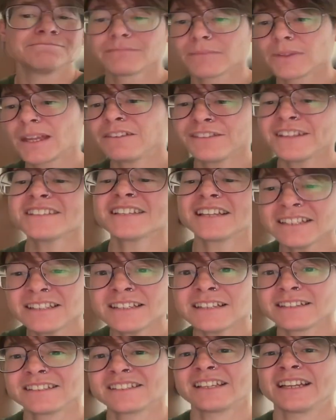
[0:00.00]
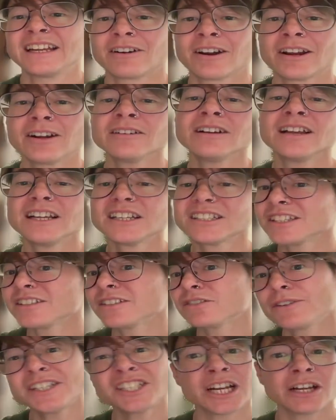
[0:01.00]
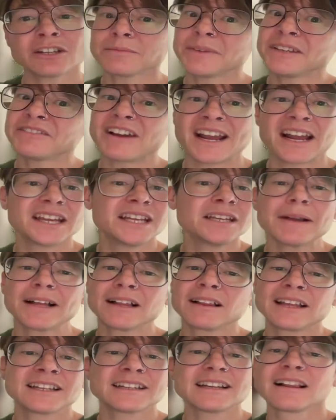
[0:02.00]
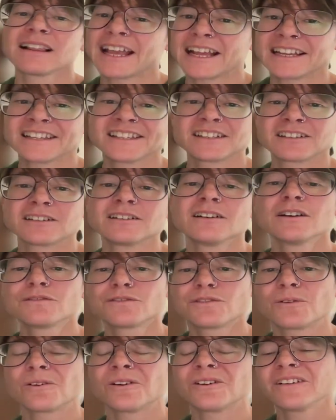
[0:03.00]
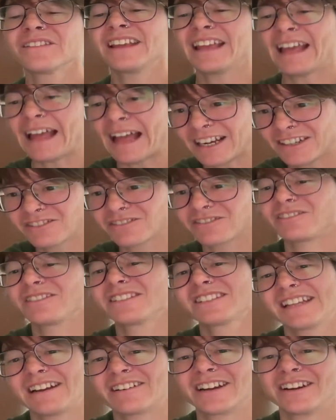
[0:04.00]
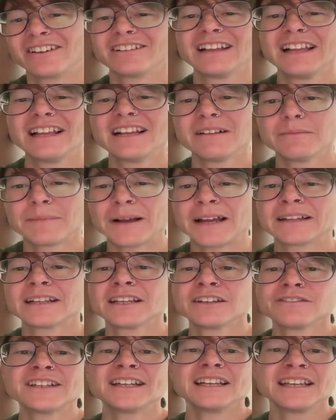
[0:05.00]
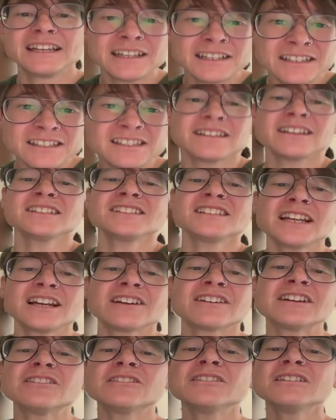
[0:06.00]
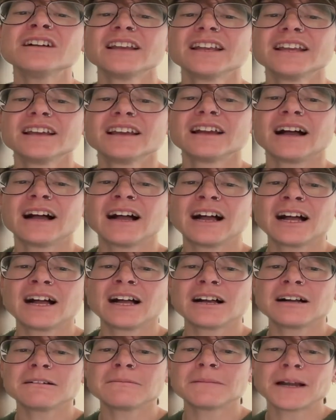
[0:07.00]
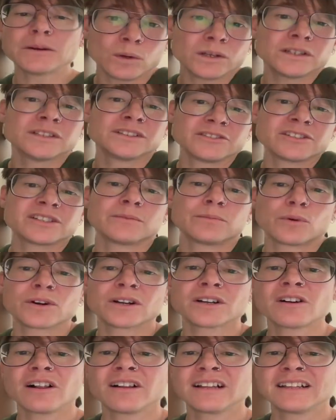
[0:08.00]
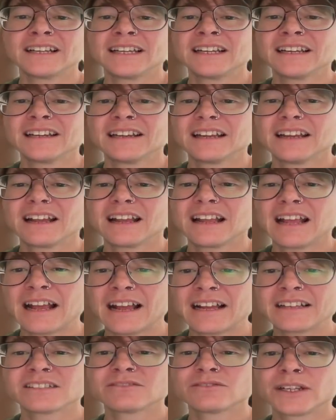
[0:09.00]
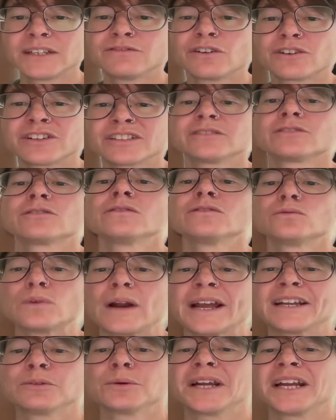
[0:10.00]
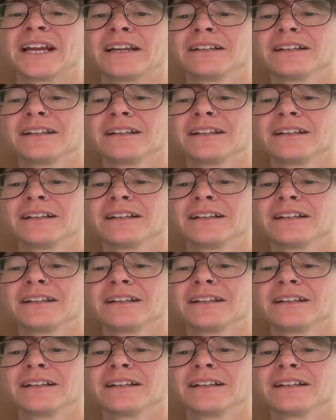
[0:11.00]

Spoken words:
if this isn't the scenario, just reach out to me via email and I'll answer for the actual scenario. But if it is the scenario, I wouldn't use the border collie as a reinforcer right away.